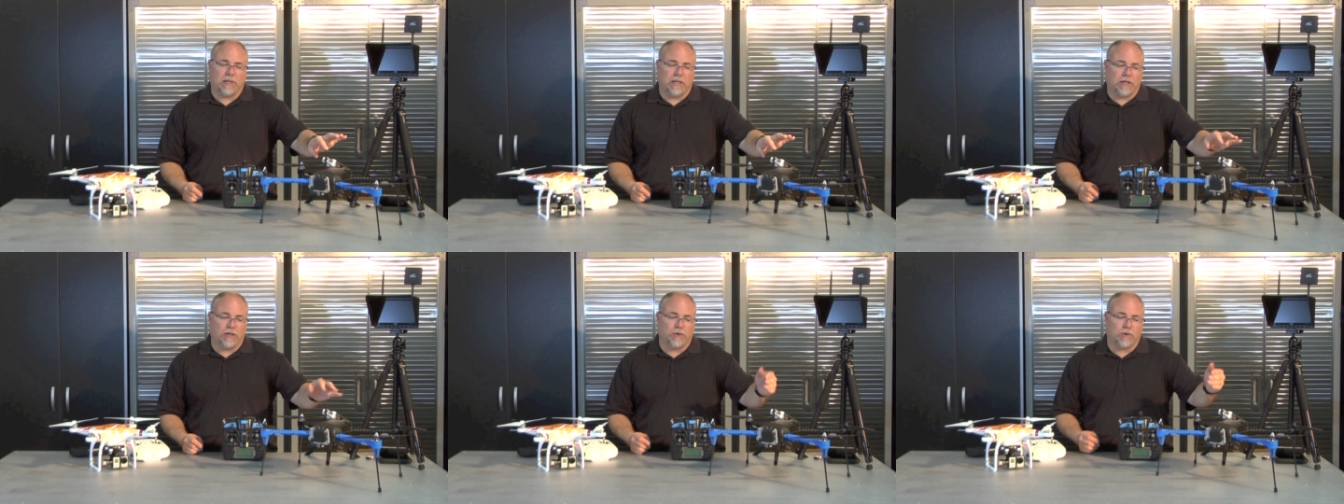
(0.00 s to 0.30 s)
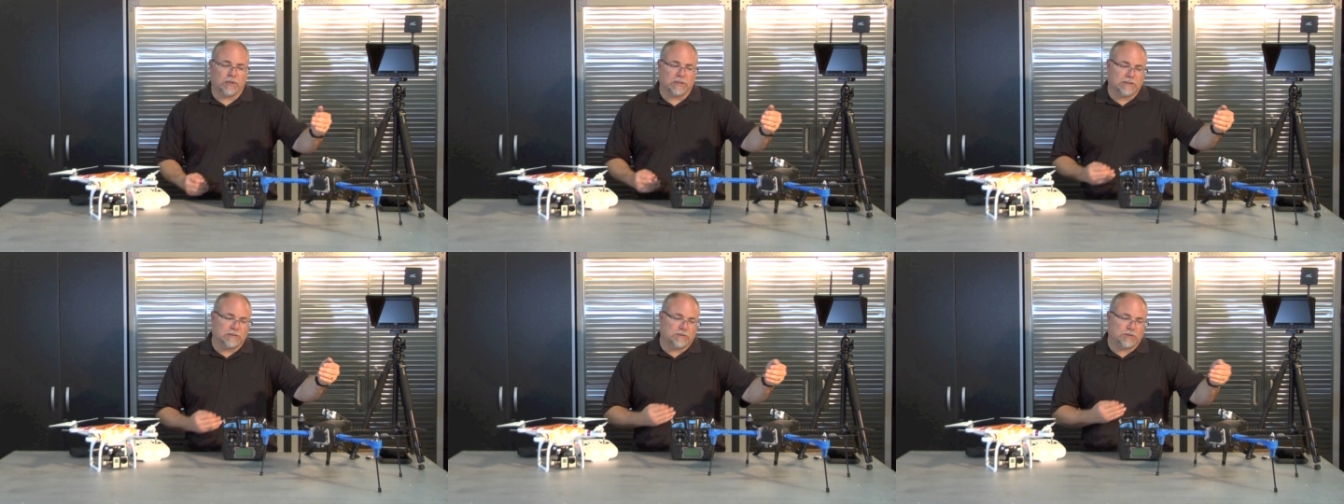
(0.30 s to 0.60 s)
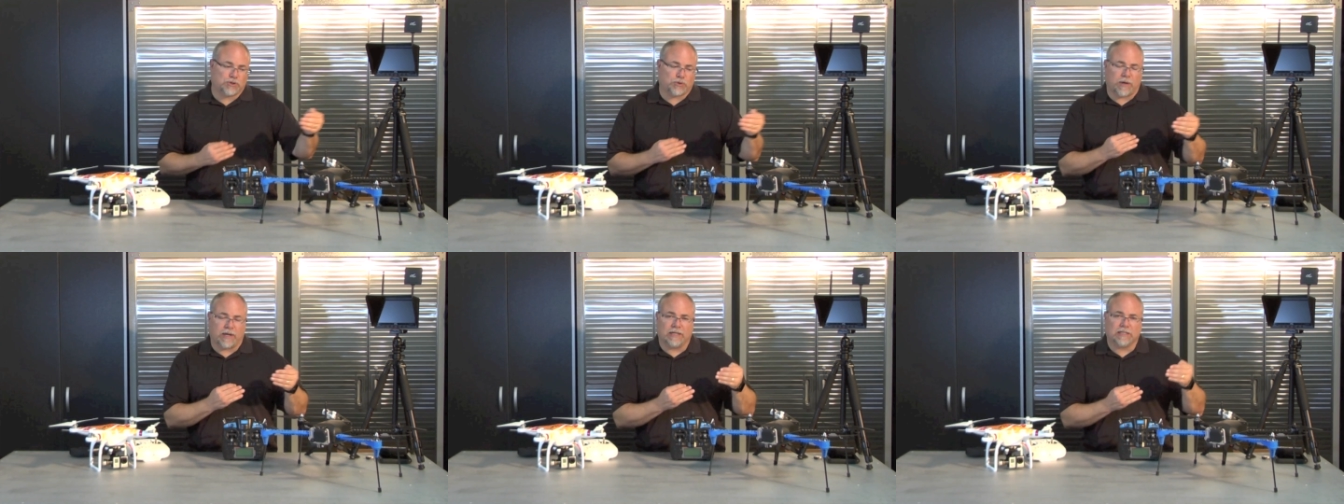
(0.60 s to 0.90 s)
meaning you
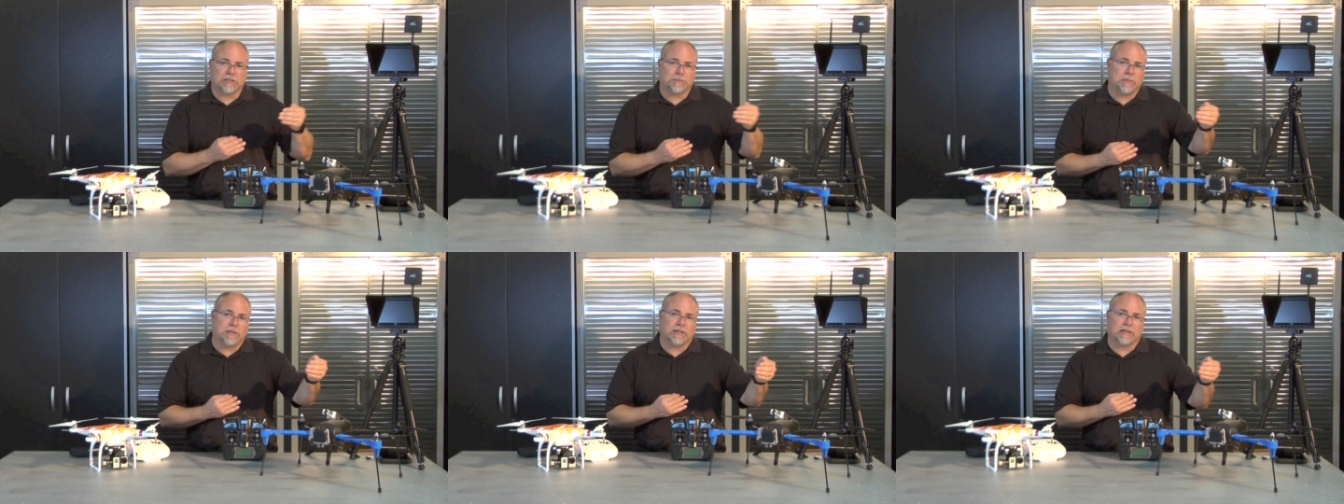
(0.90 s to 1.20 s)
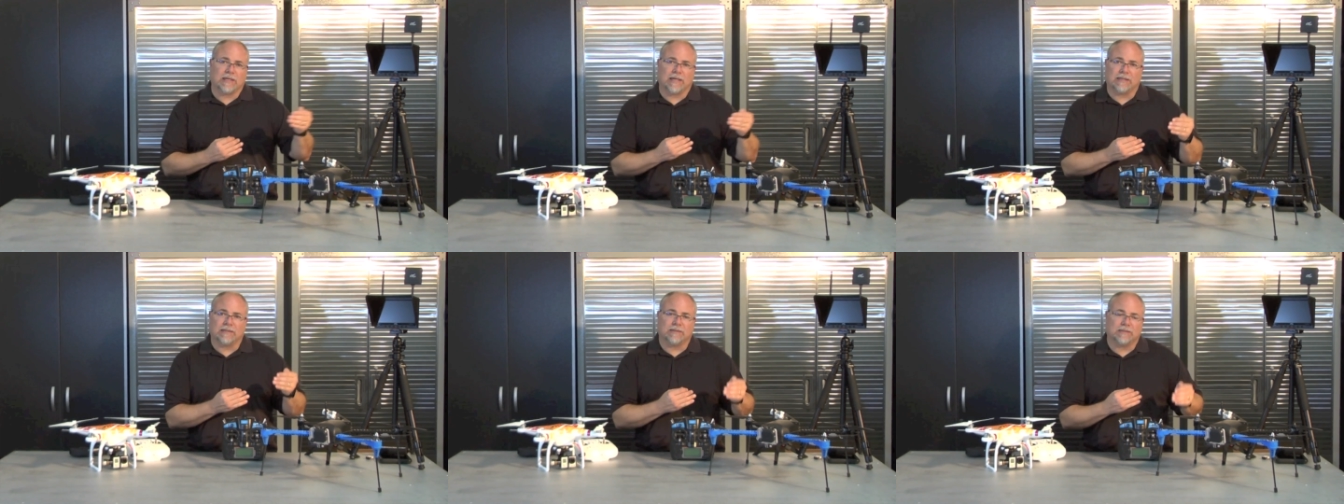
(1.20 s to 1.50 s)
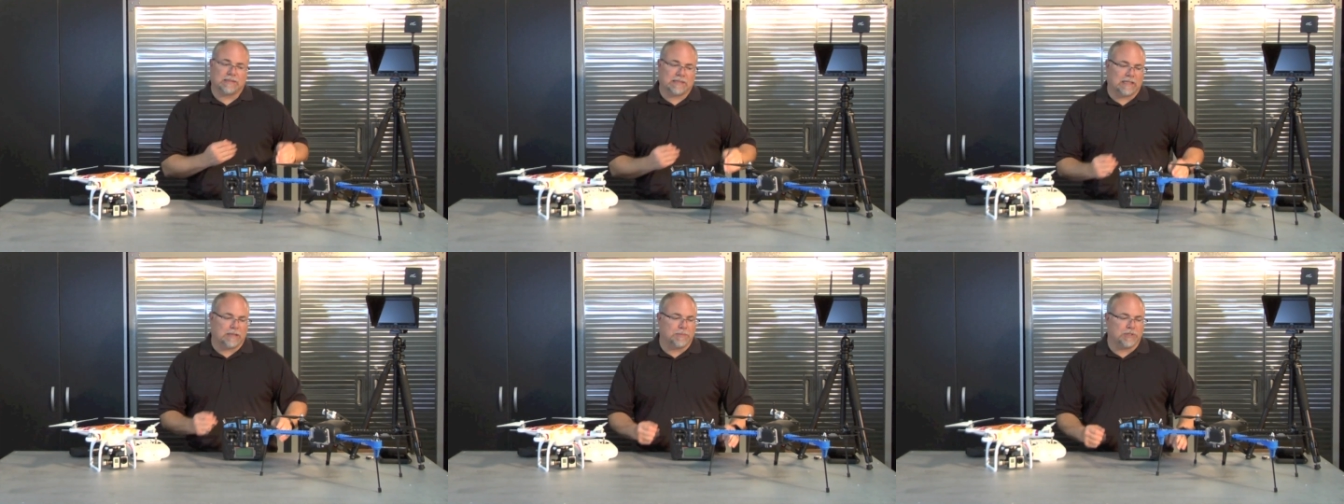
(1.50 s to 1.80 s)
can transmit
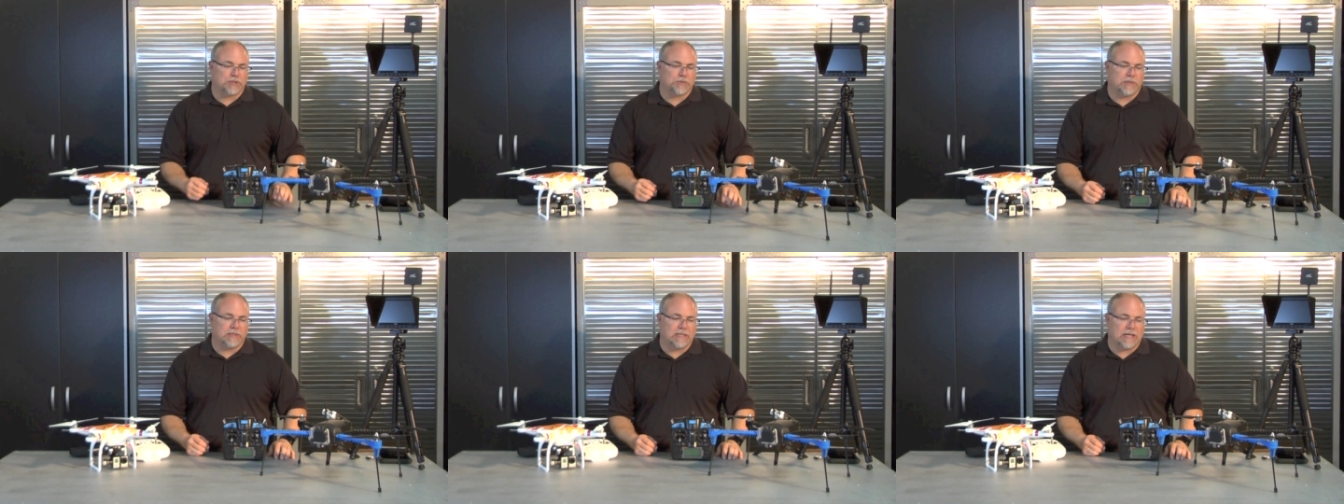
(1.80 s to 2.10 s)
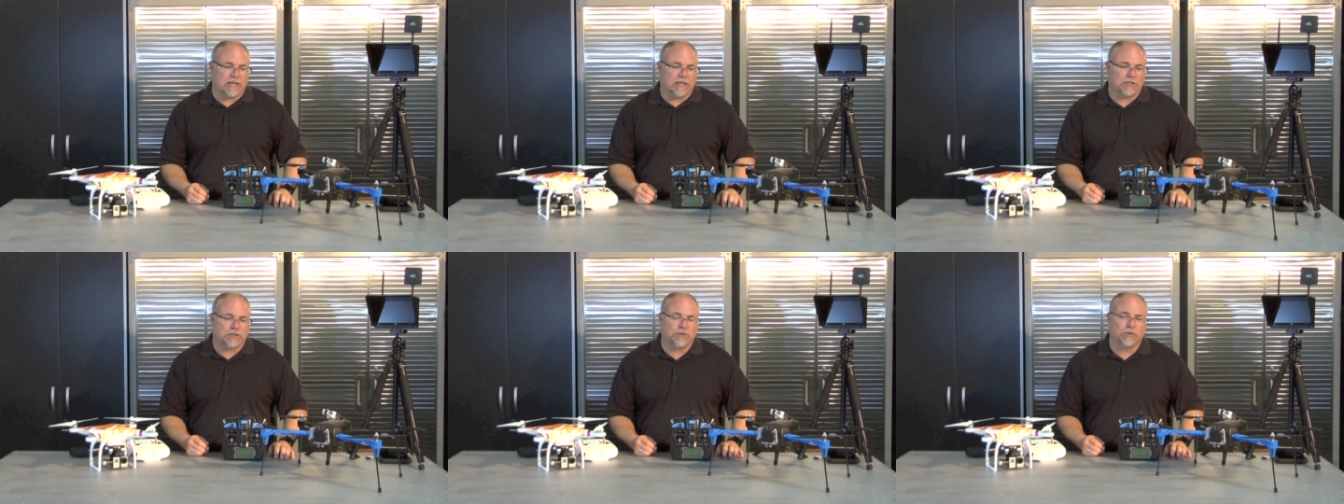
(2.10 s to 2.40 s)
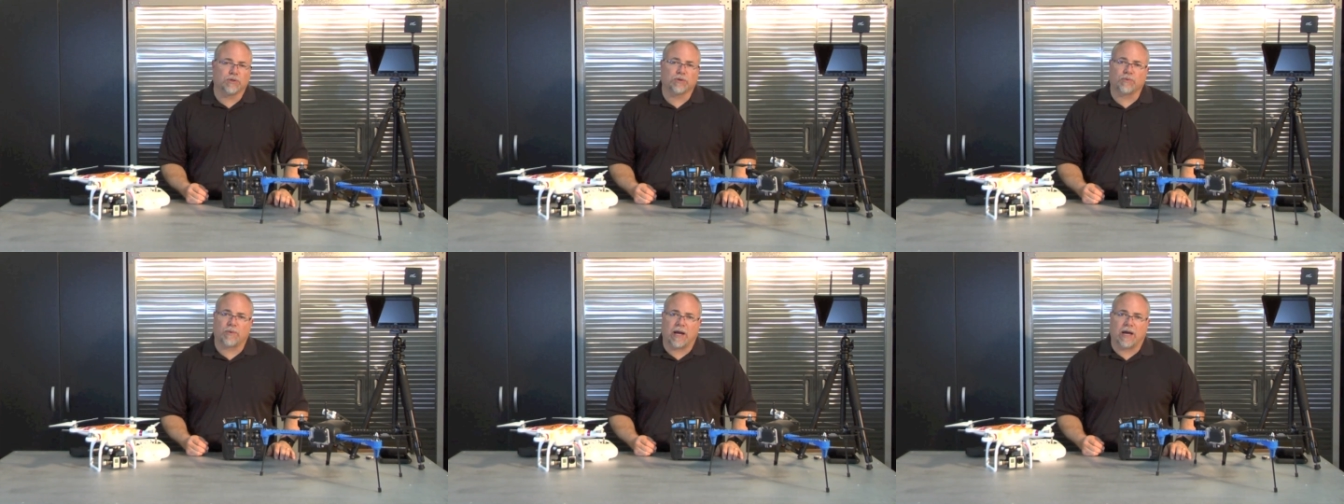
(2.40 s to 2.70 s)
that telemetry data
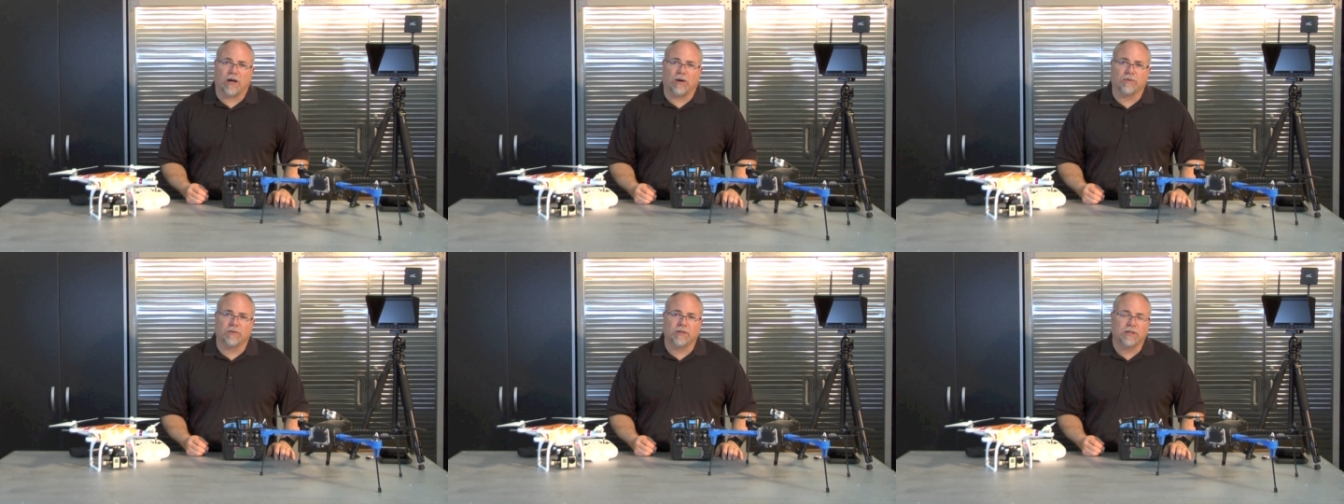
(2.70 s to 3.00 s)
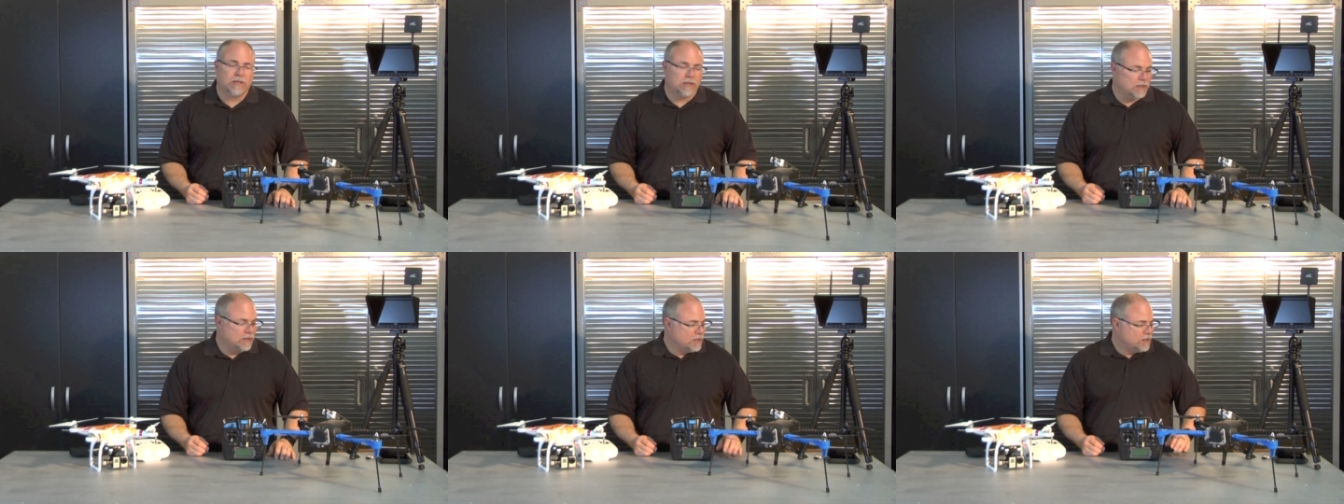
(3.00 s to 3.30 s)
to the ground